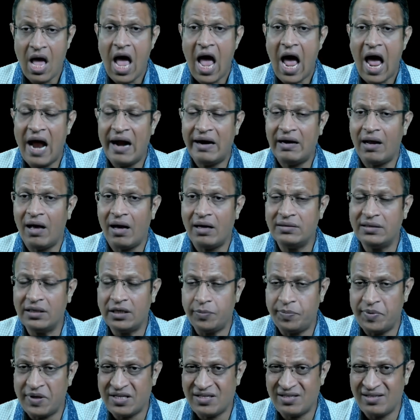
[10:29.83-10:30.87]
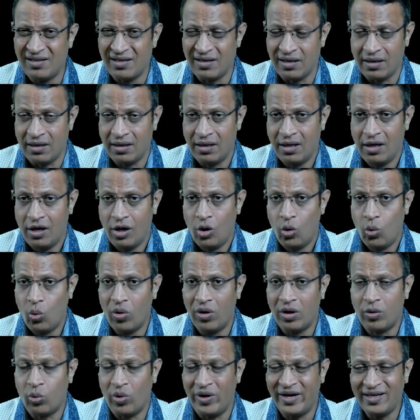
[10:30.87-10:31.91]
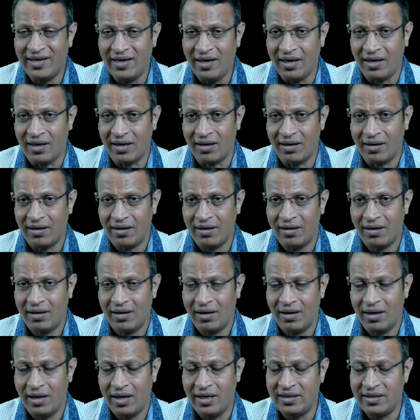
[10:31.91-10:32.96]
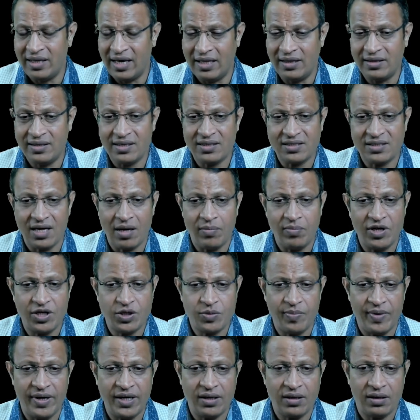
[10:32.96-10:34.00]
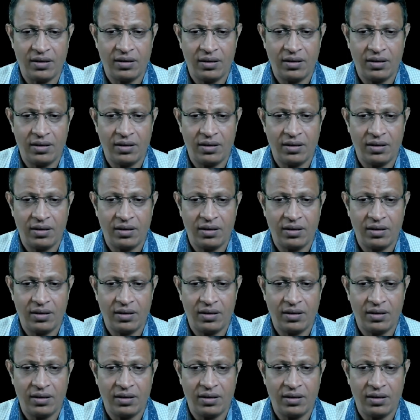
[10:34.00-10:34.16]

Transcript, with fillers: and other personnel who are working in the health establishment